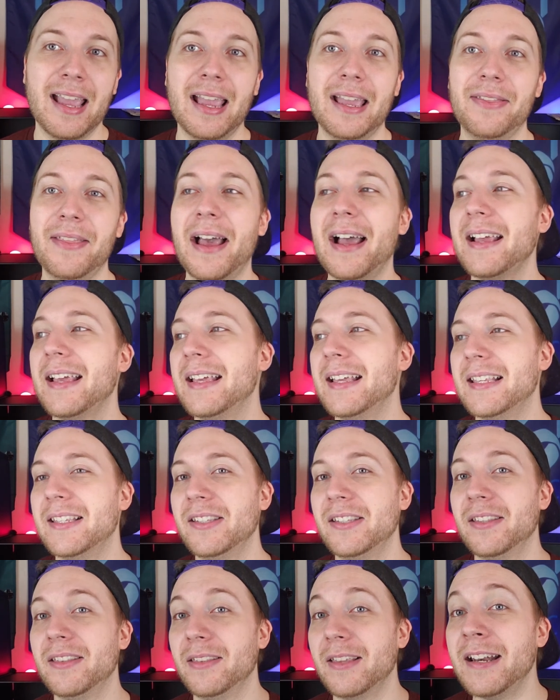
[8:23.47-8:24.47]
And that
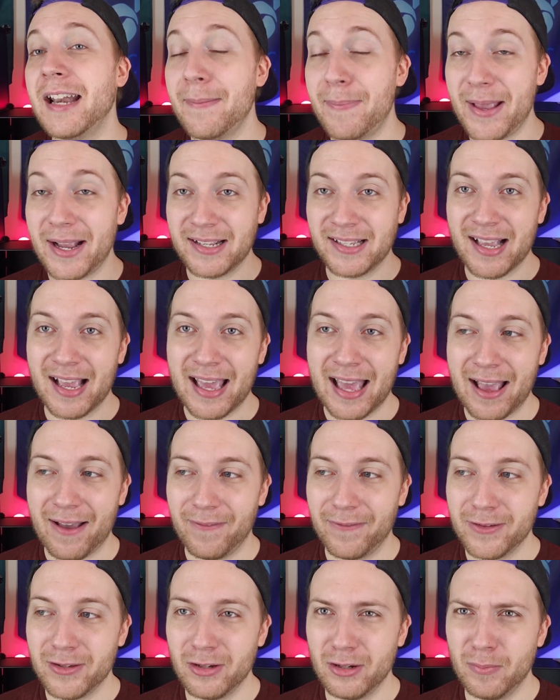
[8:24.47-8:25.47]
is the nitpicks I
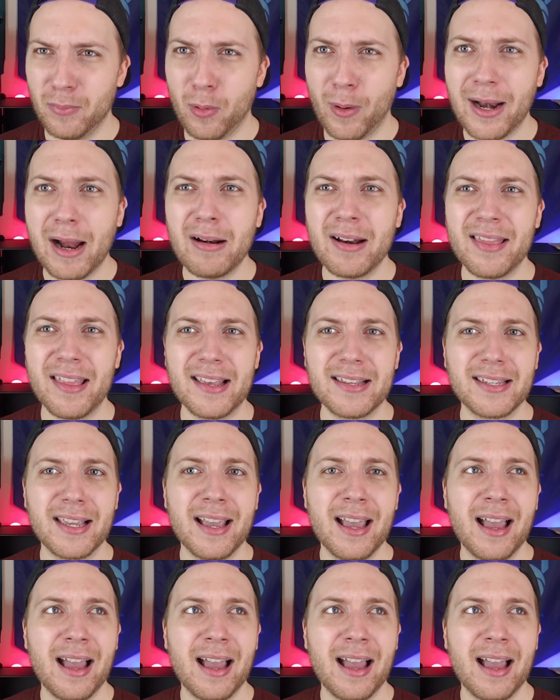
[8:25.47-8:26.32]
have to point out to this.